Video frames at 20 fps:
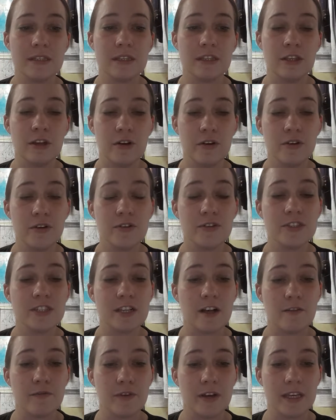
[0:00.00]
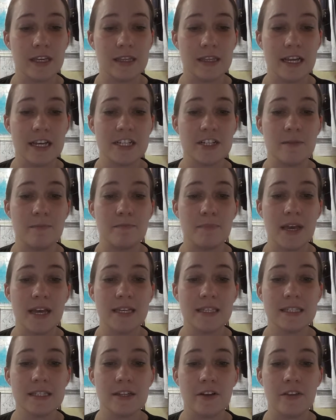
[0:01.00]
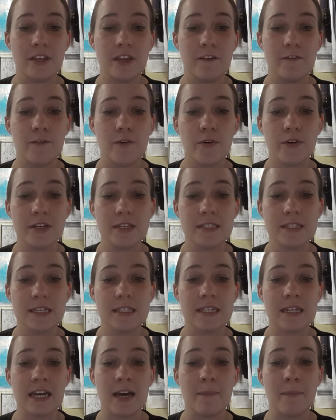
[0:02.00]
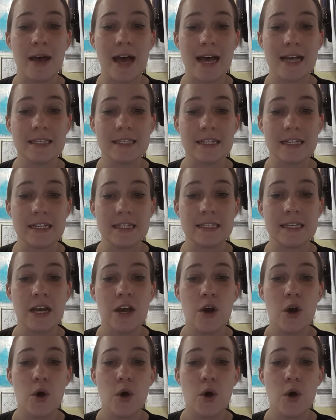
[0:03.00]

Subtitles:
learners' self-regulation based on the affordances and capacities